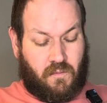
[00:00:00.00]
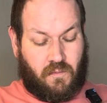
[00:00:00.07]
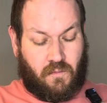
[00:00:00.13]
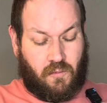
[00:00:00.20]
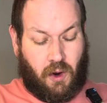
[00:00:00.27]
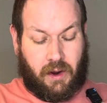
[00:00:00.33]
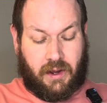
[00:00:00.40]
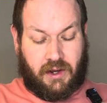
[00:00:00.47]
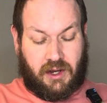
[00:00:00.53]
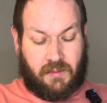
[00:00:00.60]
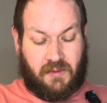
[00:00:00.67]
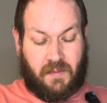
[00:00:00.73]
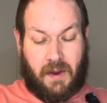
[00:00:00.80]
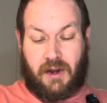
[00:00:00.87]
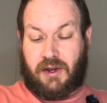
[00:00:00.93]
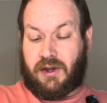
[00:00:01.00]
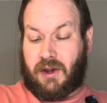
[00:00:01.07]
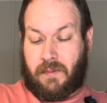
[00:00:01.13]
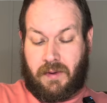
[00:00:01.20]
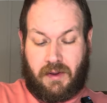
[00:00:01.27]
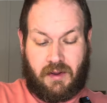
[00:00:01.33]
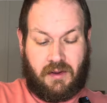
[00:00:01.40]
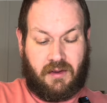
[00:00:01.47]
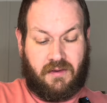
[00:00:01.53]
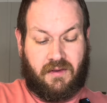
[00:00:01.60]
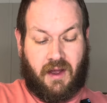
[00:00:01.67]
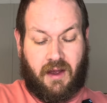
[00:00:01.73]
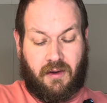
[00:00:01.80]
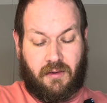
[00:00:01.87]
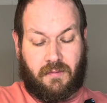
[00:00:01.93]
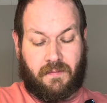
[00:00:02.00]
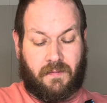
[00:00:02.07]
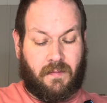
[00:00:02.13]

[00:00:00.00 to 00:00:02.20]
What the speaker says: rocket ship, spaceship style